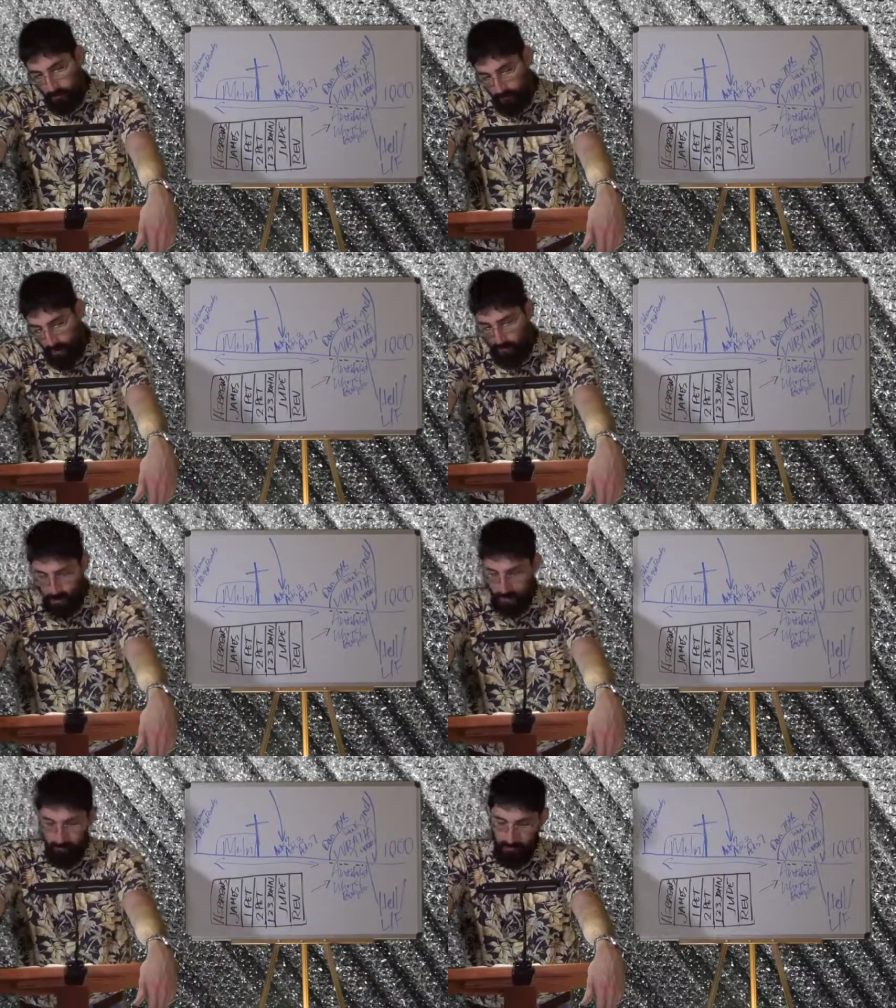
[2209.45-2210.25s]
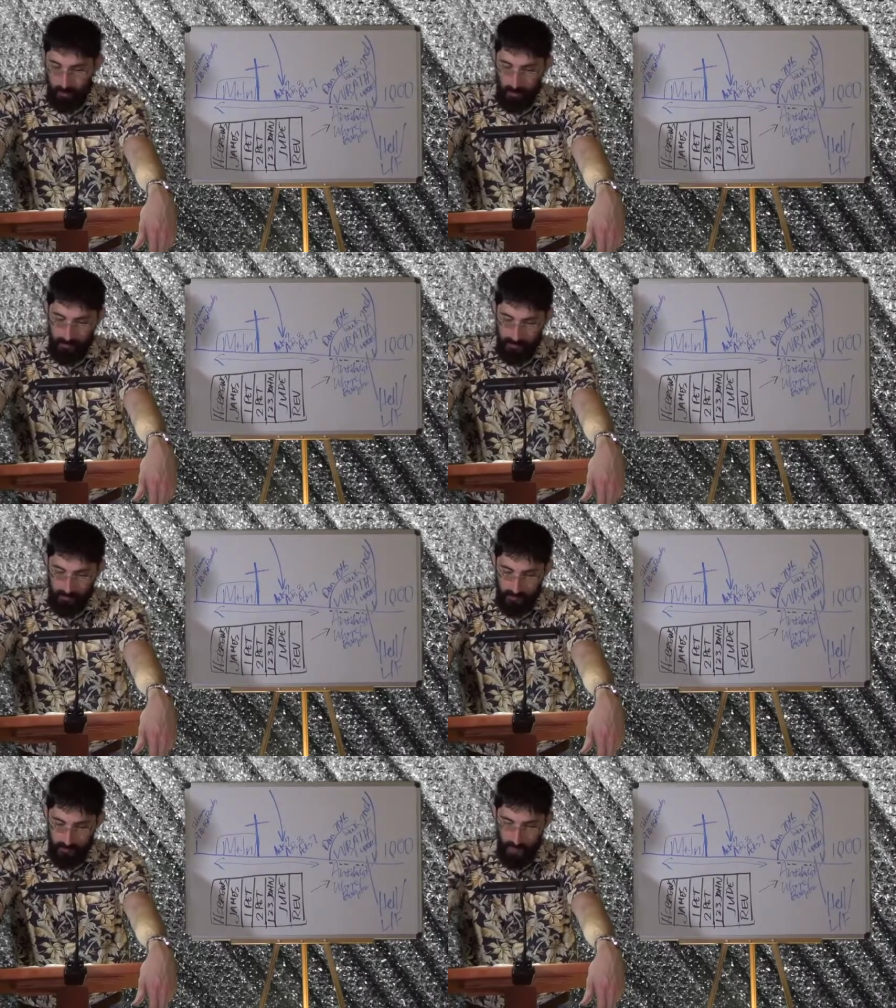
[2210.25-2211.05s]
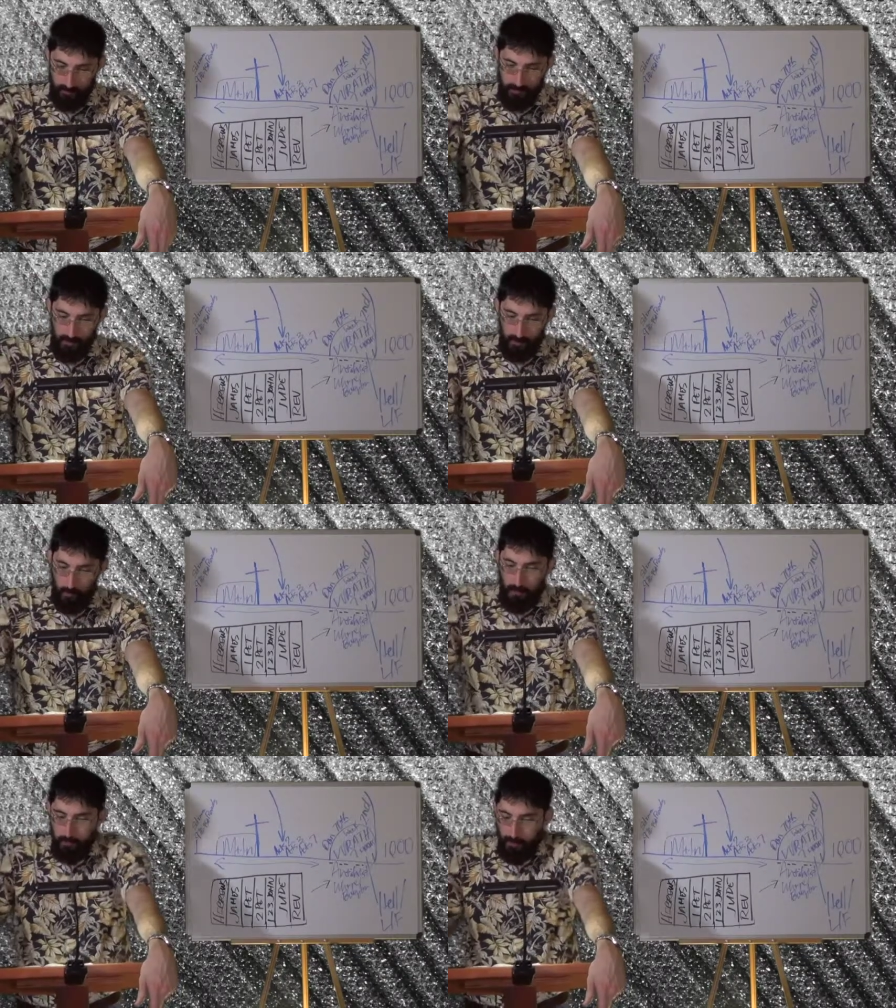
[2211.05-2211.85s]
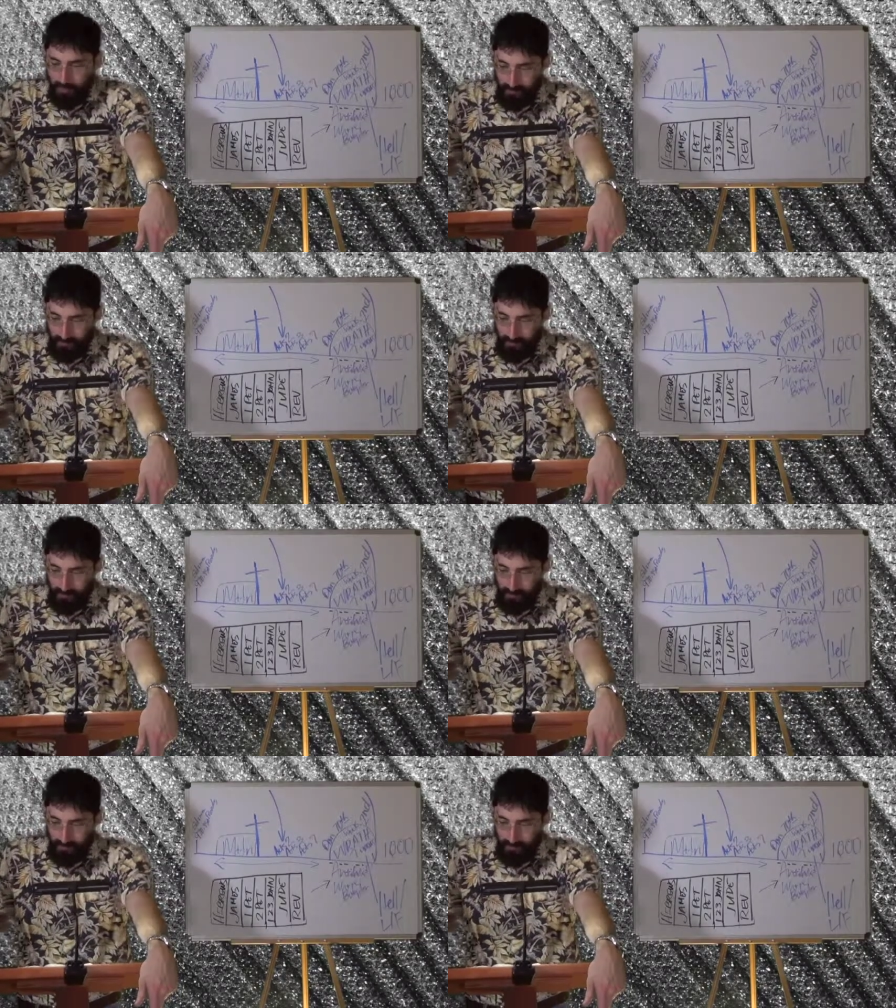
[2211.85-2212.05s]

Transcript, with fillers: Bathsheba taught this to Solomon. What, my